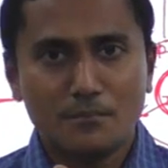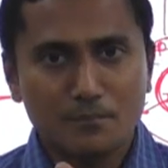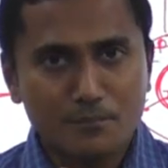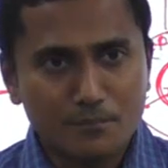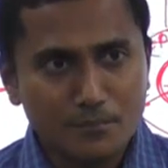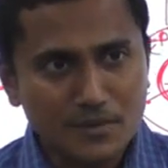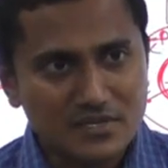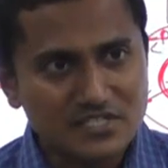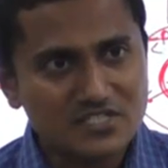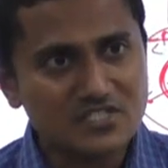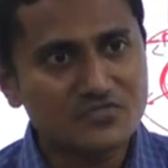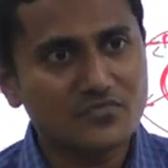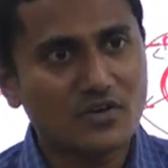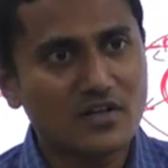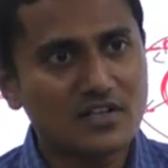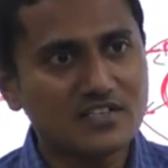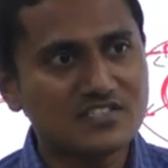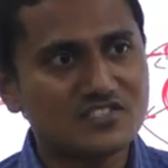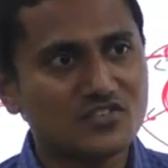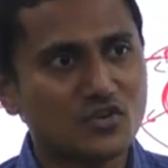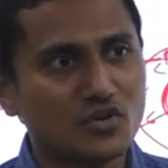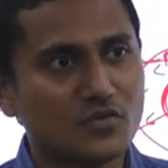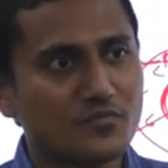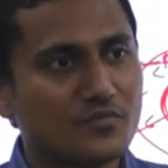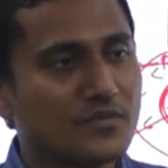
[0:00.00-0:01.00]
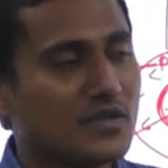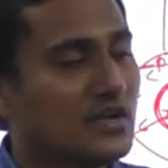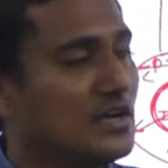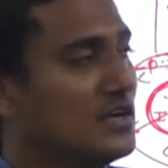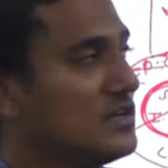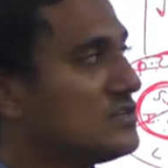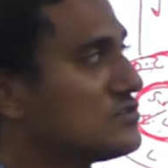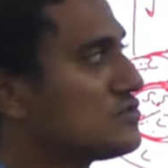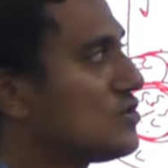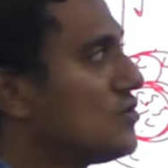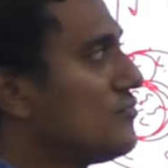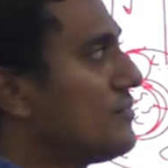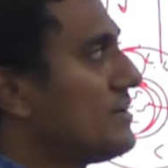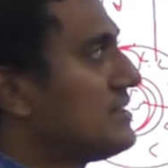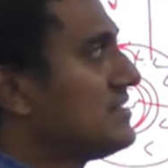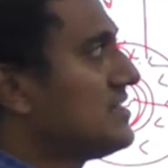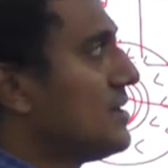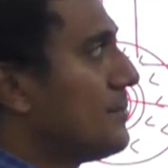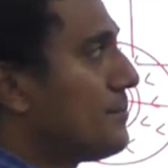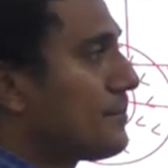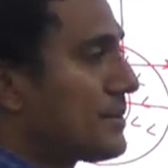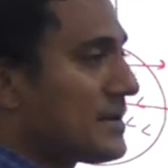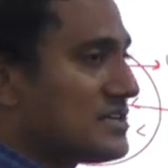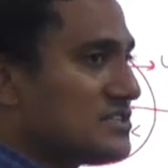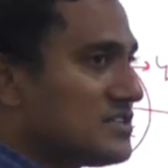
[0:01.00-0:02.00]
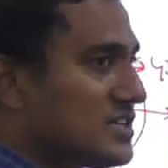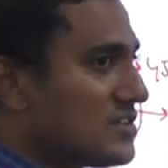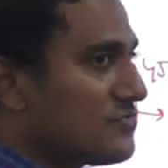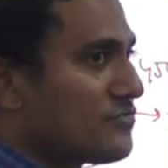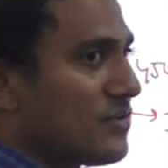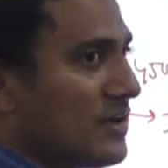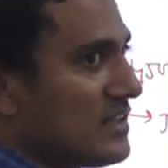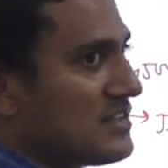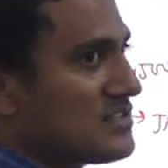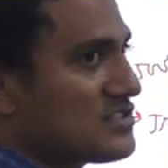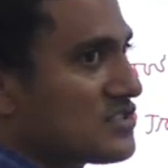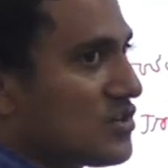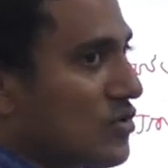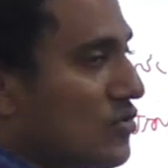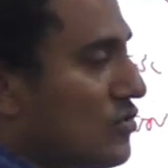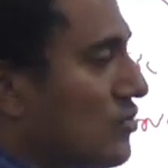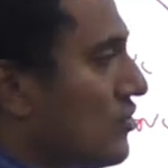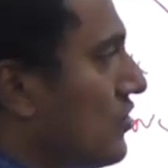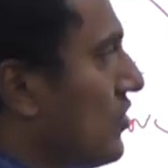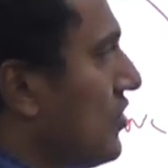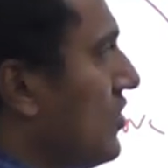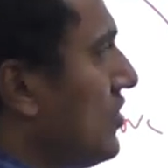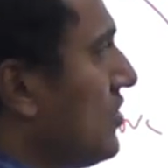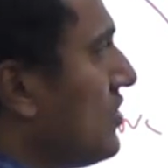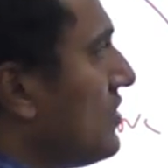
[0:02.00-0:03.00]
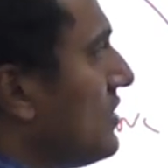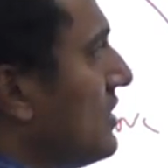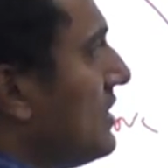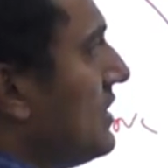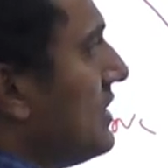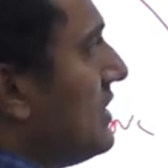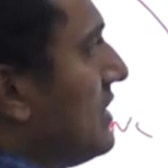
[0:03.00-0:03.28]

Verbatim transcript: pressure falls down. So when the pressure falls down, no,